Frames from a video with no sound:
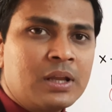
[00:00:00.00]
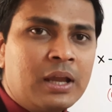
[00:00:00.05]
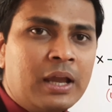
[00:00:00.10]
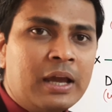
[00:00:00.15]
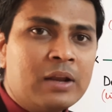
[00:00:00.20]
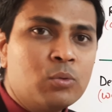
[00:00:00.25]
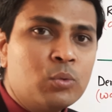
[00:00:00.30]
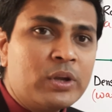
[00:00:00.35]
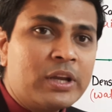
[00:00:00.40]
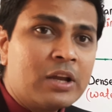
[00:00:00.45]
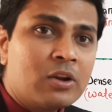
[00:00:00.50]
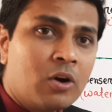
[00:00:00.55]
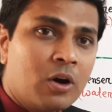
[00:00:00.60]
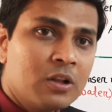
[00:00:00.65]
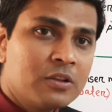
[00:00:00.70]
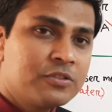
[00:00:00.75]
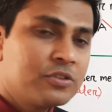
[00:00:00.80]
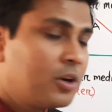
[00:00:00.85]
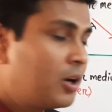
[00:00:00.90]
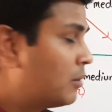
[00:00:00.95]
And we can
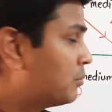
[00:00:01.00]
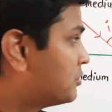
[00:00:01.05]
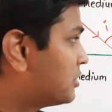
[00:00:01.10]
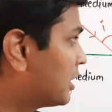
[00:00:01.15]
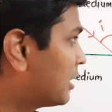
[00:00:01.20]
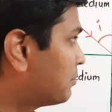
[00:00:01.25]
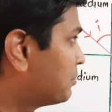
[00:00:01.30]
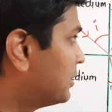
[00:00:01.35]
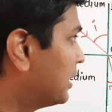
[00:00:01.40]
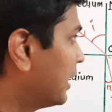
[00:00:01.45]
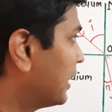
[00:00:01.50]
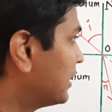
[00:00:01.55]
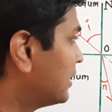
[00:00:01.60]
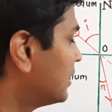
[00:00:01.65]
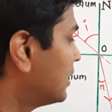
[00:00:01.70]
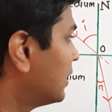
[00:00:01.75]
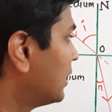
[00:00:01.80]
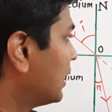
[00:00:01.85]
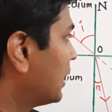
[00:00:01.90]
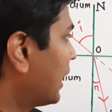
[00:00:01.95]
also observe
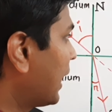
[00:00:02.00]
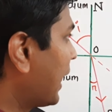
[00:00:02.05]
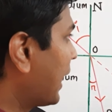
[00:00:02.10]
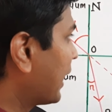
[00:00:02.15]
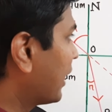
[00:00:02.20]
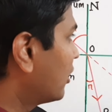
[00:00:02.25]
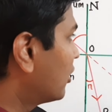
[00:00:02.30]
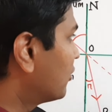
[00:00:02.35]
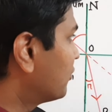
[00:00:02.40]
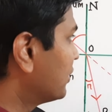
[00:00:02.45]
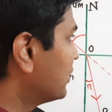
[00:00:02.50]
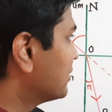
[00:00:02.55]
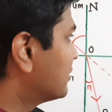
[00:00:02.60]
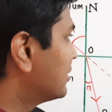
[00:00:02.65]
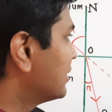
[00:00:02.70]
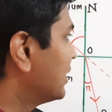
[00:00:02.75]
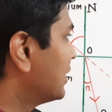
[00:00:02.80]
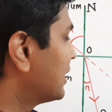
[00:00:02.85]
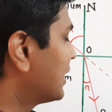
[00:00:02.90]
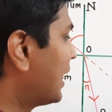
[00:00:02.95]
that angle of
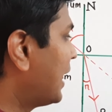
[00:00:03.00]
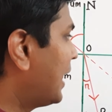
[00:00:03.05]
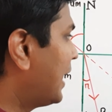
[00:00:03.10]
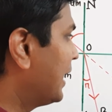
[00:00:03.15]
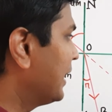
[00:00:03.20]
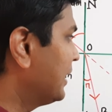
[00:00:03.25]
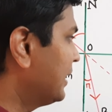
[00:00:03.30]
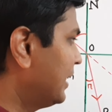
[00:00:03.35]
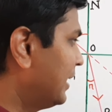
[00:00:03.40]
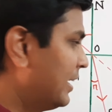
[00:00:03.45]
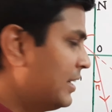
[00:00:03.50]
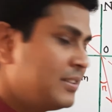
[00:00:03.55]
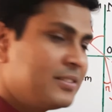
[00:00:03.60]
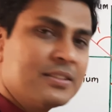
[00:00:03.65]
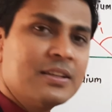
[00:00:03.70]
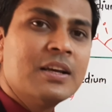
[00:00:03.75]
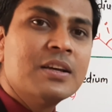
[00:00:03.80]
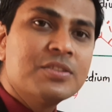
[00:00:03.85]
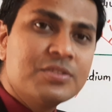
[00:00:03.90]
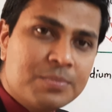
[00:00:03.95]
incident I
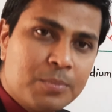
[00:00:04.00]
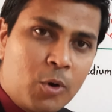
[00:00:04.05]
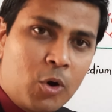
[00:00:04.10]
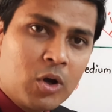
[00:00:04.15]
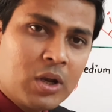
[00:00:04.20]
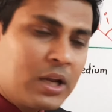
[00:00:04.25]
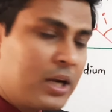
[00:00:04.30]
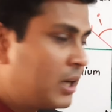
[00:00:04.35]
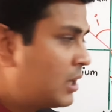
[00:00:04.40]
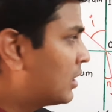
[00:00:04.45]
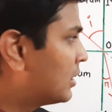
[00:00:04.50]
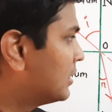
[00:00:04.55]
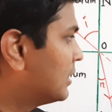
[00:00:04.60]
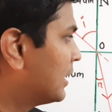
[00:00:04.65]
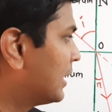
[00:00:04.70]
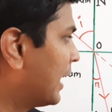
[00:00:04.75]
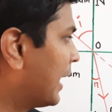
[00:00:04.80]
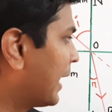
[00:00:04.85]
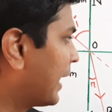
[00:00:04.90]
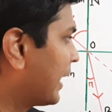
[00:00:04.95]
is smaller
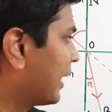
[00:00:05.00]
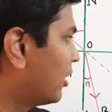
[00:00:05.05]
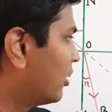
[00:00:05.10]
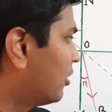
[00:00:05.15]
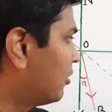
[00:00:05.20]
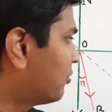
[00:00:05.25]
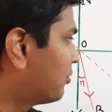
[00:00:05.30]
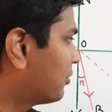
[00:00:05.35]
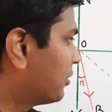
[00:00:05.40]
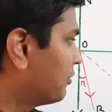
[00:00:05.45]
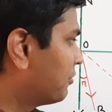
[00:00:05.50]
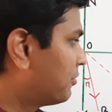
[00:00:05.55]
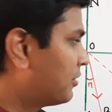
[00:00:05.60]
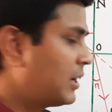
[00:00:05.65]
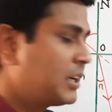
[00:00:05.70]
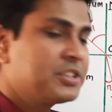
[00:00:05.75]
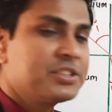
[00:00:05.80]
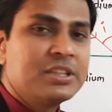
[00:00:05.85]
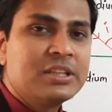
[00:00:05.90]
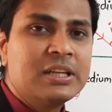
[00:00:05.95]
than angle of
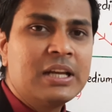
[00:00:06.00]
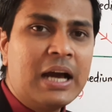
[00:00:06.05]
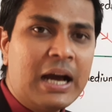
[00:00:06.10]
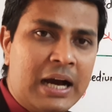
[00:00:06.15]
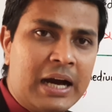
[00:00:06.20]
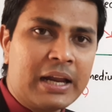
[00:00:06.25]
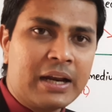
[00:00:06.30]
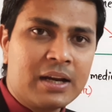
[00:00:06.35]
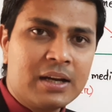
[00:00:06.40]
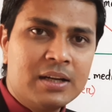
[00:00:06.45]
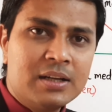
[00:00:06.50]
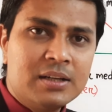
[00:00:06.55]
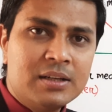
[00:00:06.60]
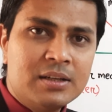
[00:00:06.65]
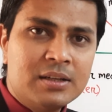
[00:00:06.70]
refraction R.